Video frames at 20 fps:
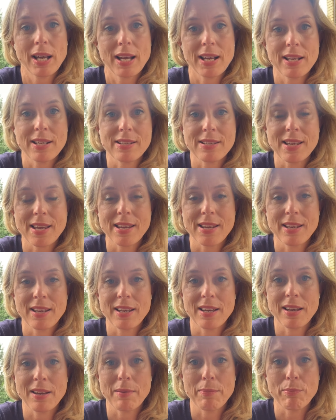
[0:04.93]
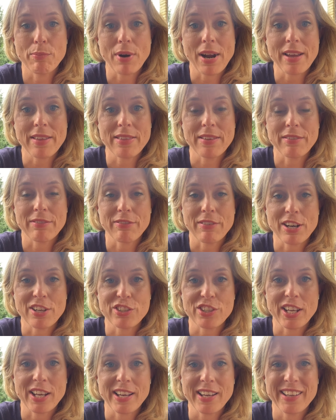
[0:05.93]
and take a breath of
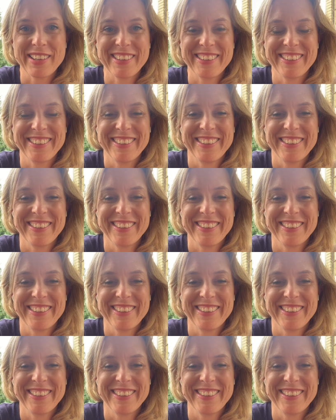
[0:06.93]
fresh air.